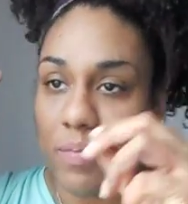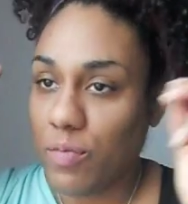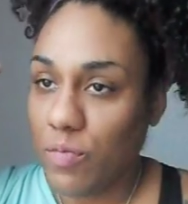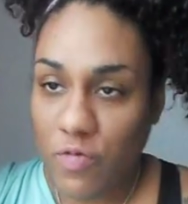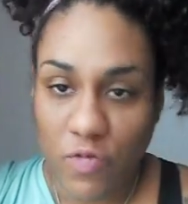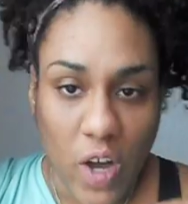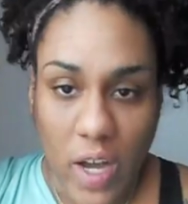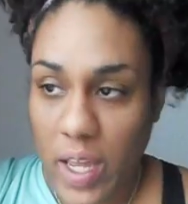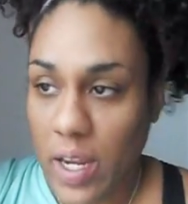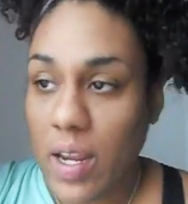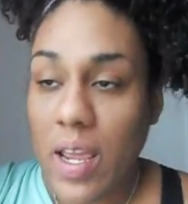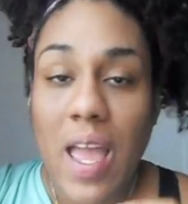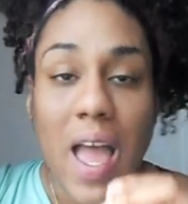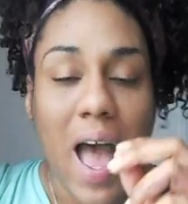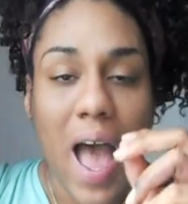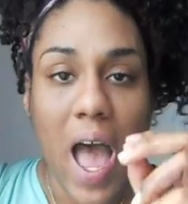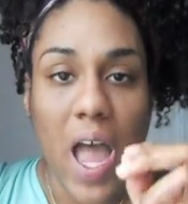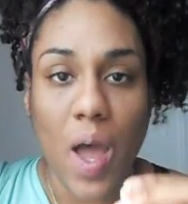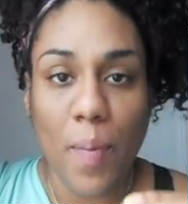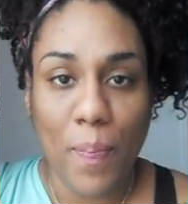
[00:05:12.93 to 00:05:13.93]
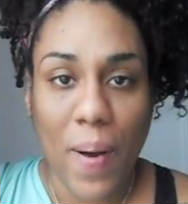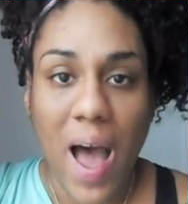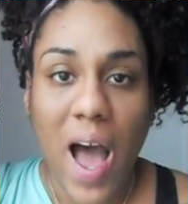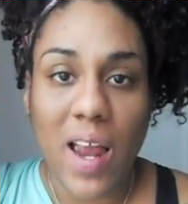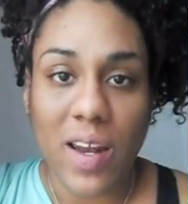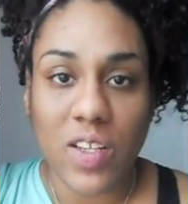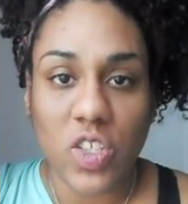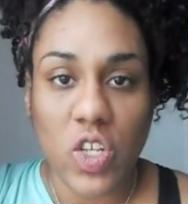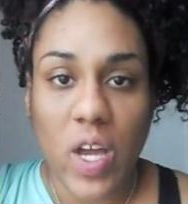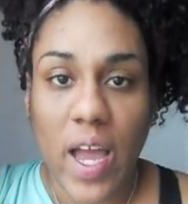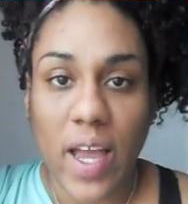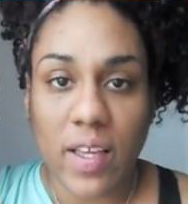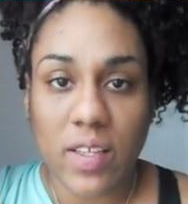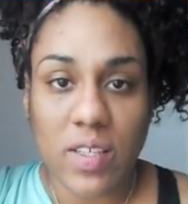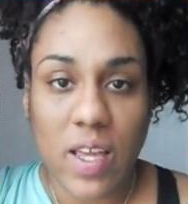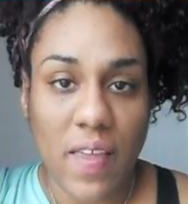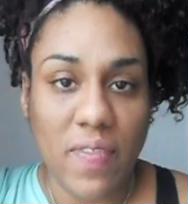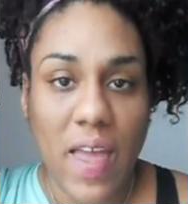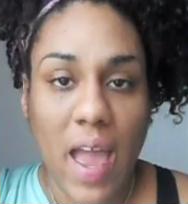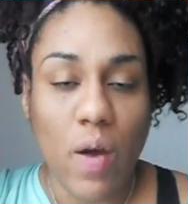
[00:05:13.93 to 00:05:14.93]
fuck it, I
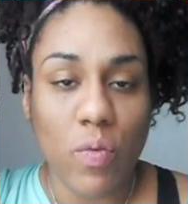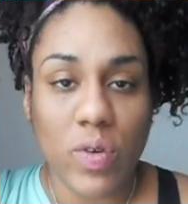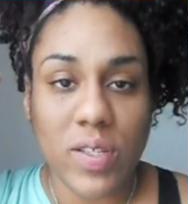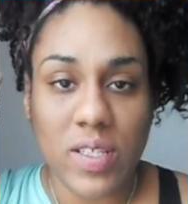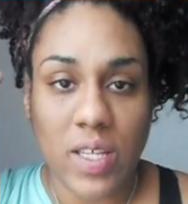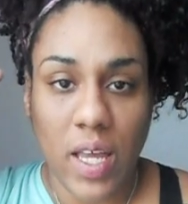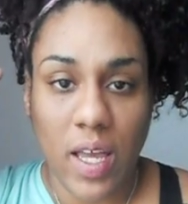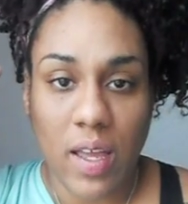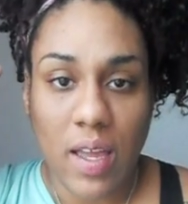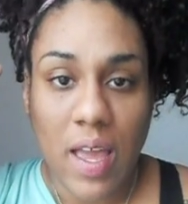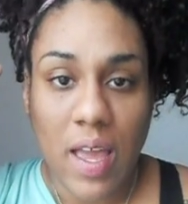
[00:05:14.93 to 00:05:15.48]
apologize, and that was it.